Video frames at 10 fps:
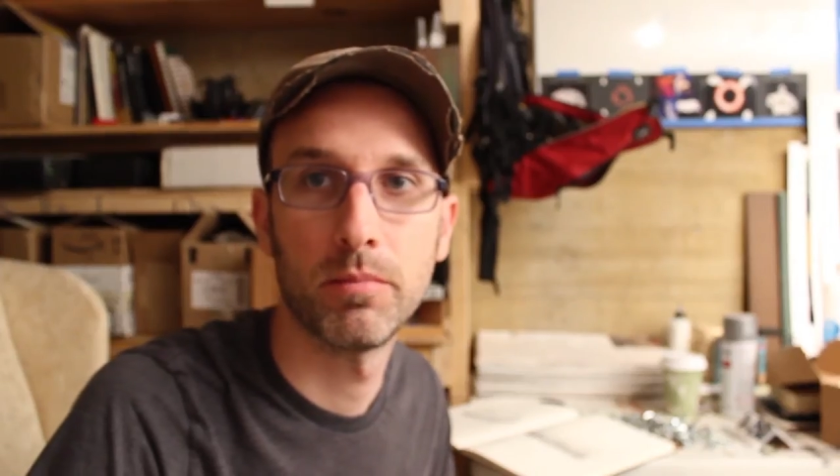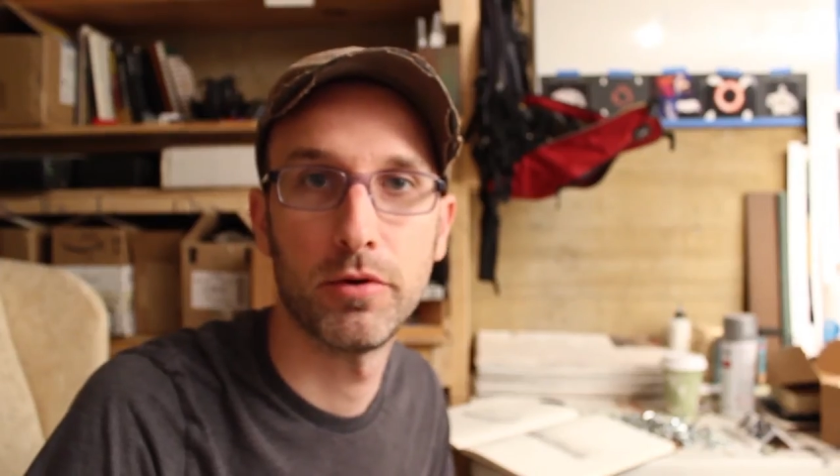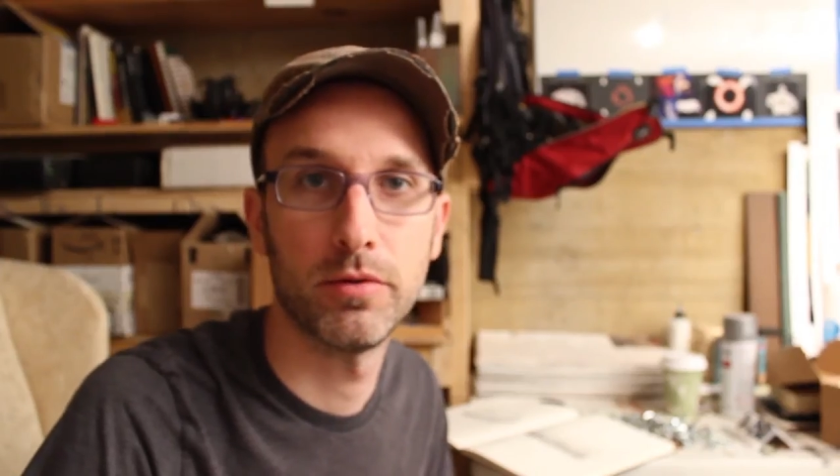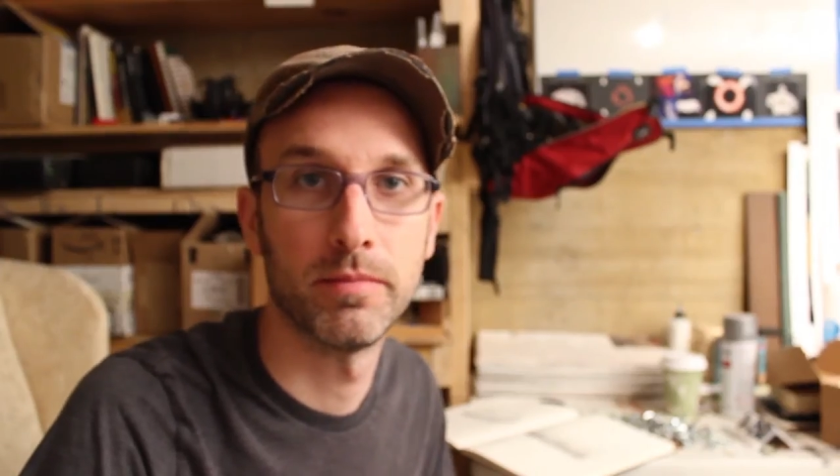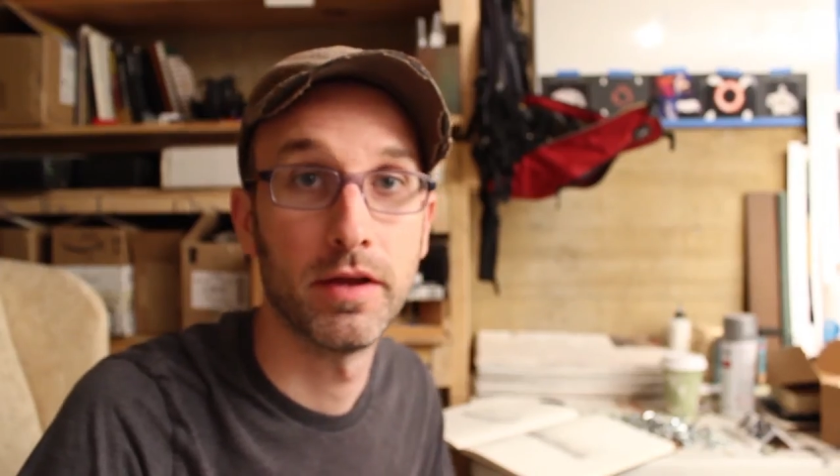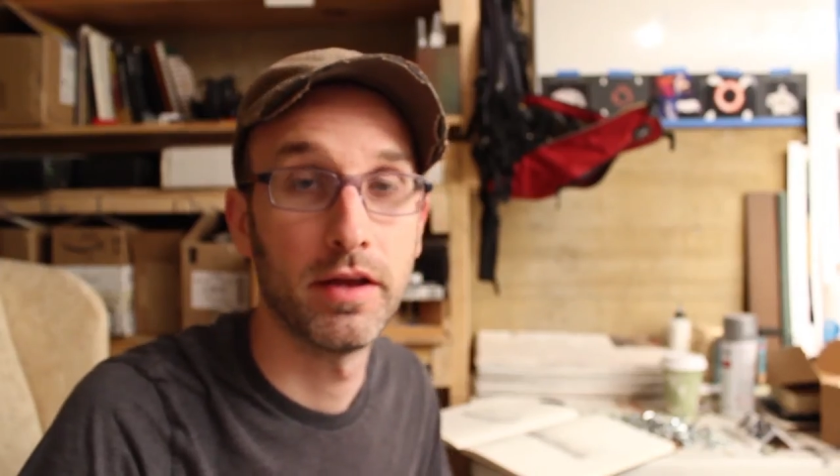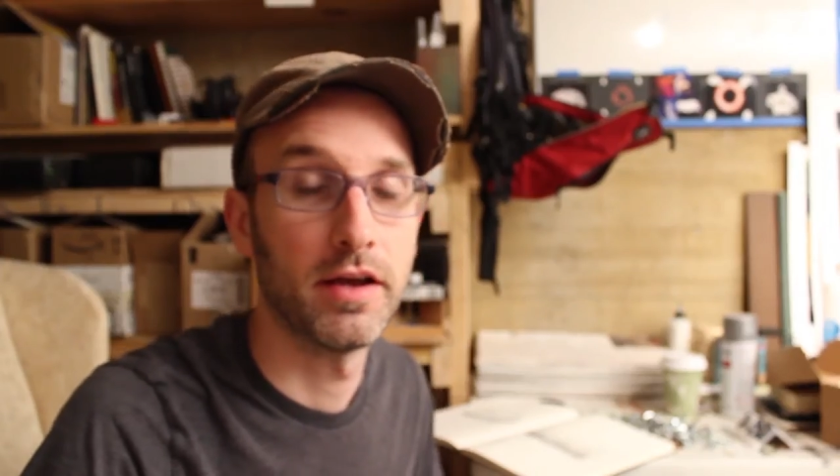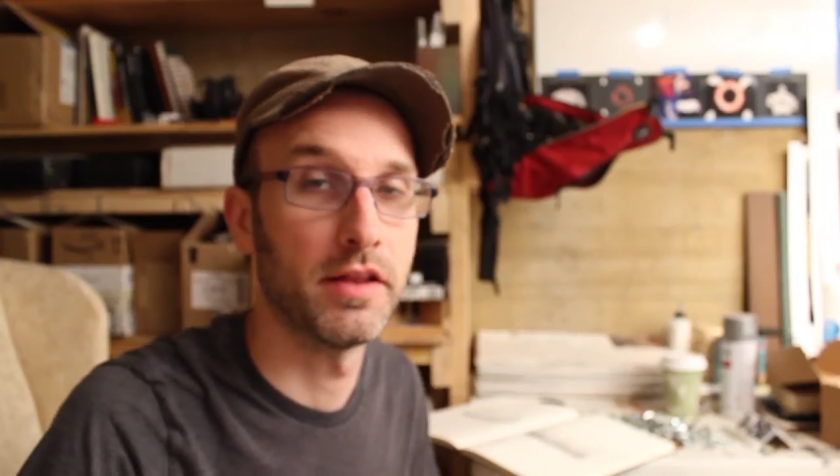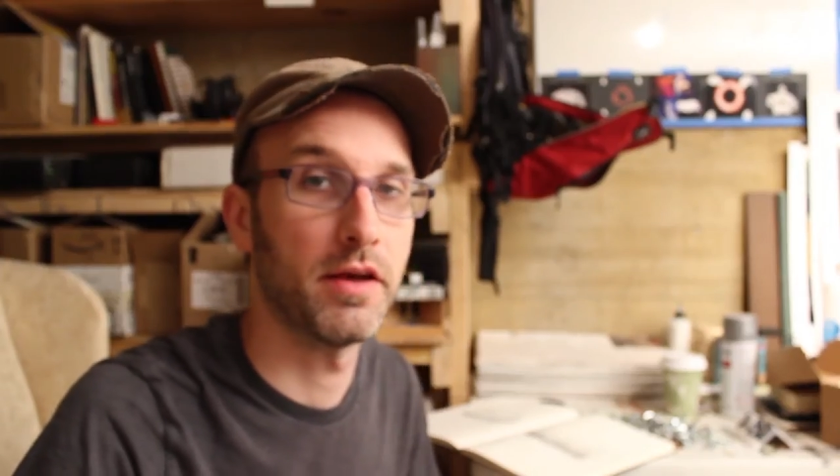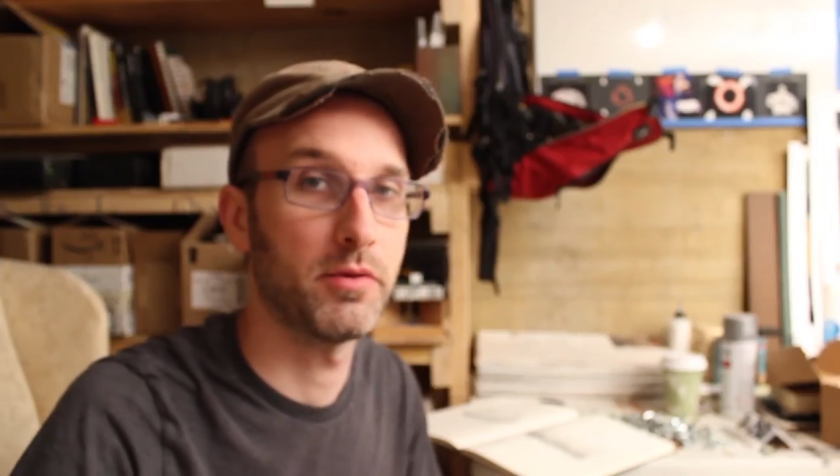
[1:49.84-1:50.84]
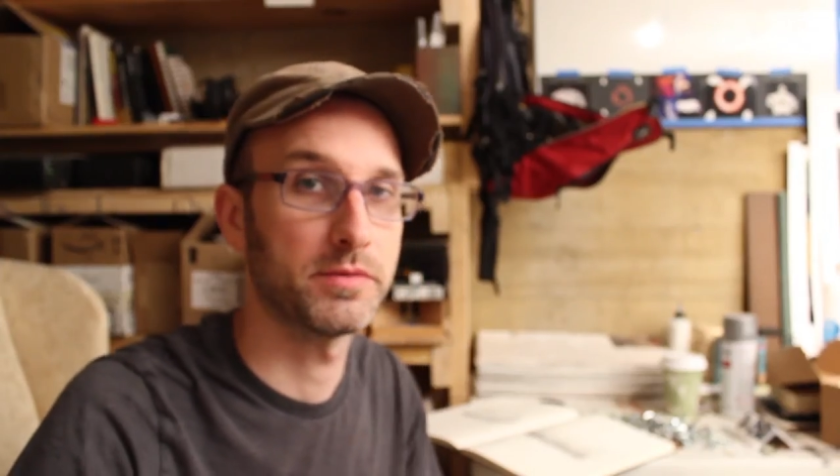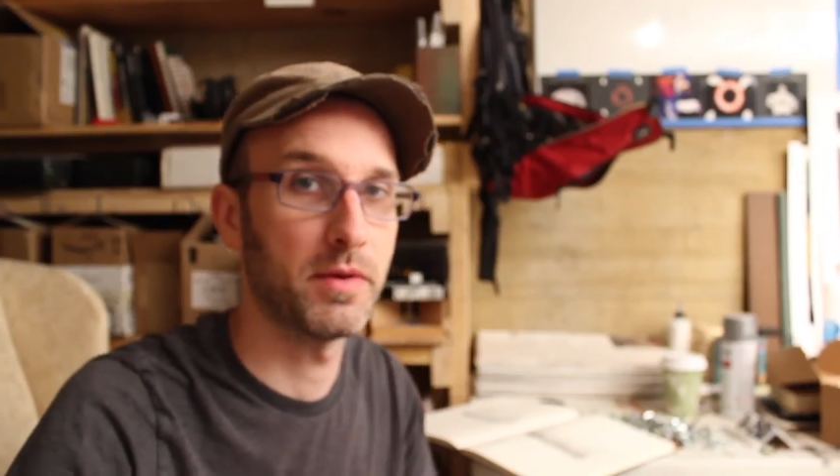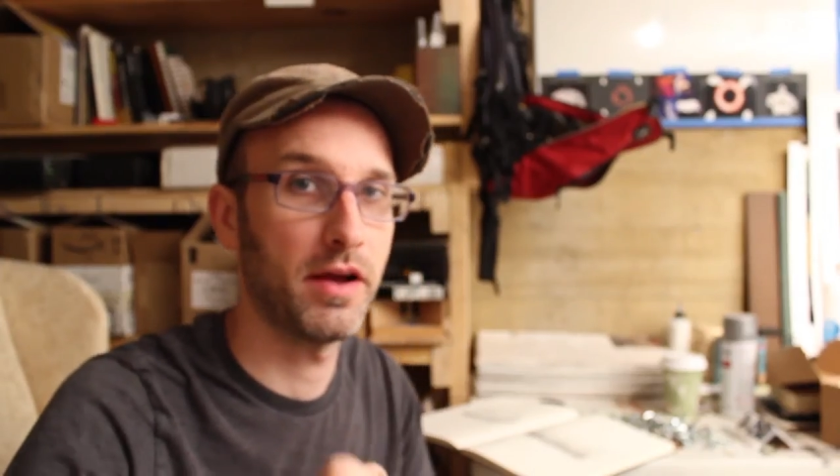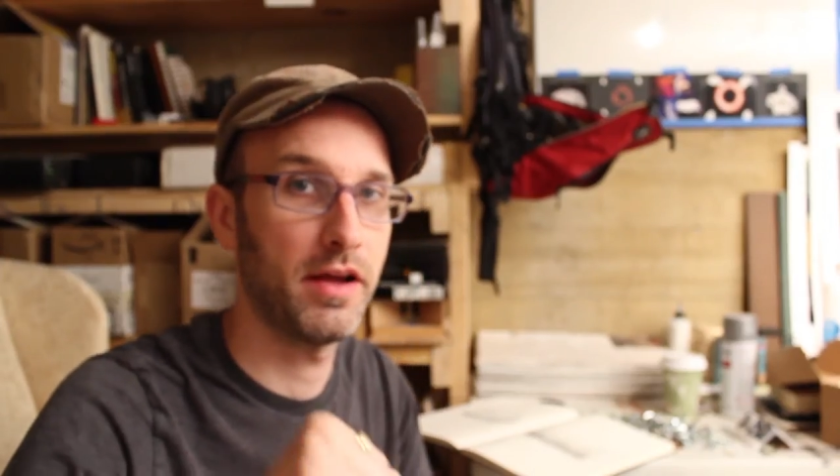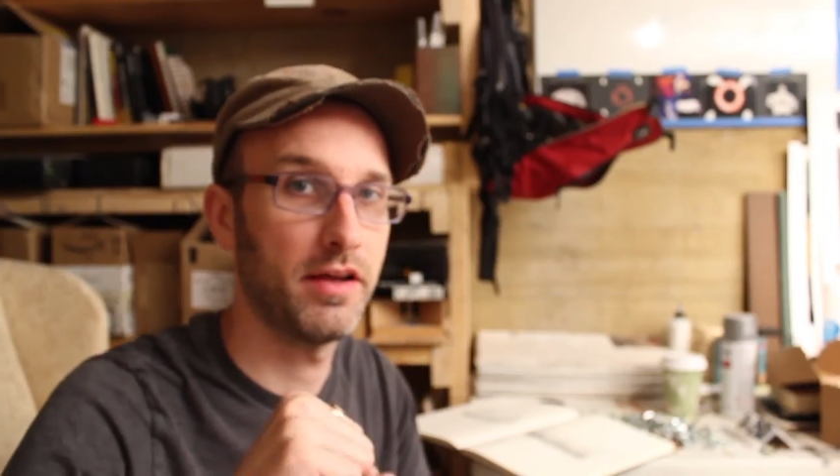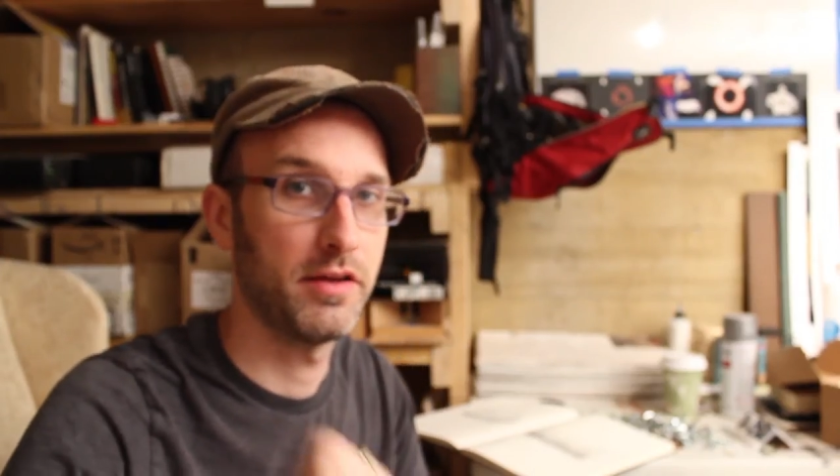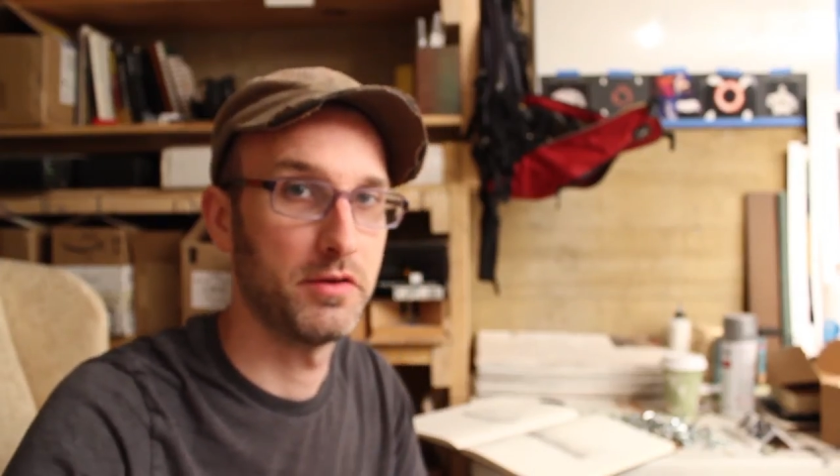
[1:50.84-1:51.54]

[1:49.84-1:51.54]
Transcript: Boom. And that was my